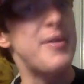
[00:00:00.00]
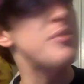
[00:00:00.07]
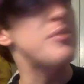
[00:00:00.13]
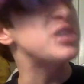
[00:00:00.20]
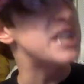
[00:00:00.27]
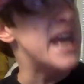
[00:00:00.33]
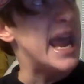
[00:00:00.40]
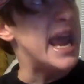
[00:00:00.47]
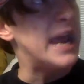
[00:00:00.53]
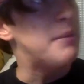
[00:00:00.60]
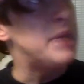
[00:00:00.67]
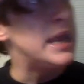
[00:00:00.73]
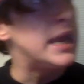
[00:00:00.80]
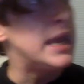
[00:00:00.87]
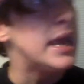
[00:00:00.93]
family's going to hate
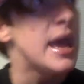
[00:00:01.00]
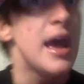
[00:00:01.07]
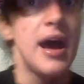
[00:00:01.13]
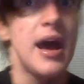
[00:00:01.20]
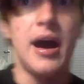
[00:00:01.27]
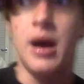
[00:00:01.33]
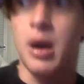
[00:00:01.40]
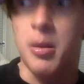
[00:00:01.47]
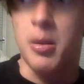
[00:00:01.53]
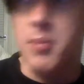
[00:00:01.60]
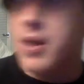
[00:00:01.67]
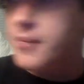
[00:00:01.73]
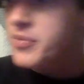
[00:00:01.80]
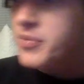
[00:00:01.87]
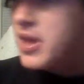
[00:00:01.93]
me.
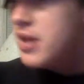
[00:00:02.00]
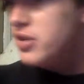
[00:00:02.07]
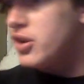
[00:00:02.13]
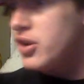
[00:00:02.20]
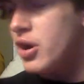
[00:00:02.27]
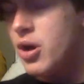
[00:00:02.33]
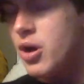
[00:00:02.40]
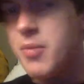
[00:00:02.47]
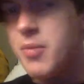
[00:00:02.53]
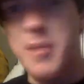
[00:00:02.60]
You know, my